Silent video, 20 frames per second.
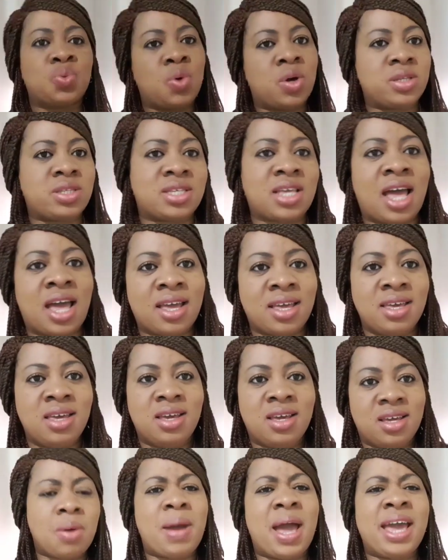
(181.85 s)
it's water.
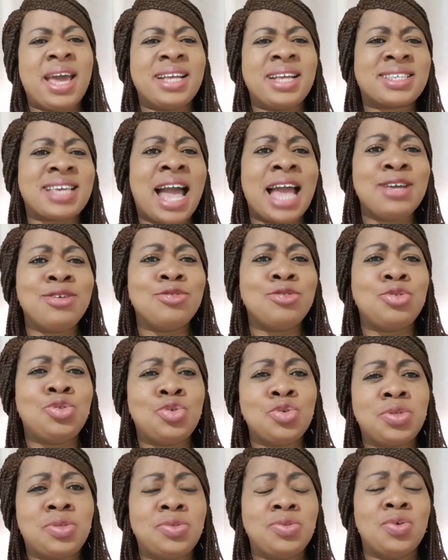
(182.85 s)
Number eight, can you
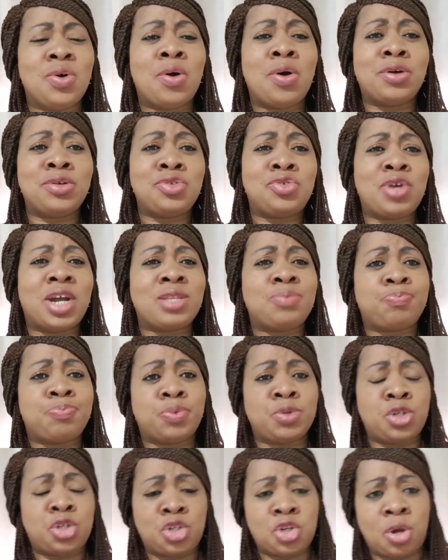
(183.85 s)
do 100
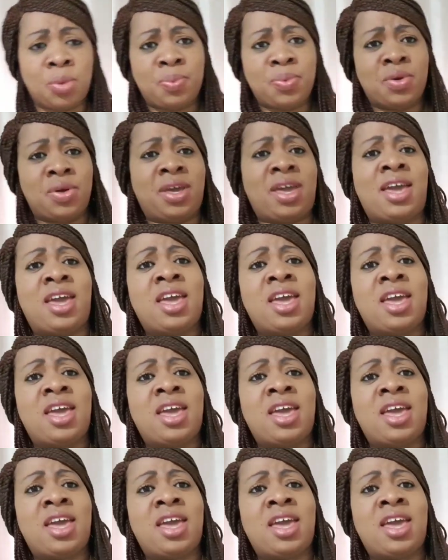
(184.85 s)
push-up?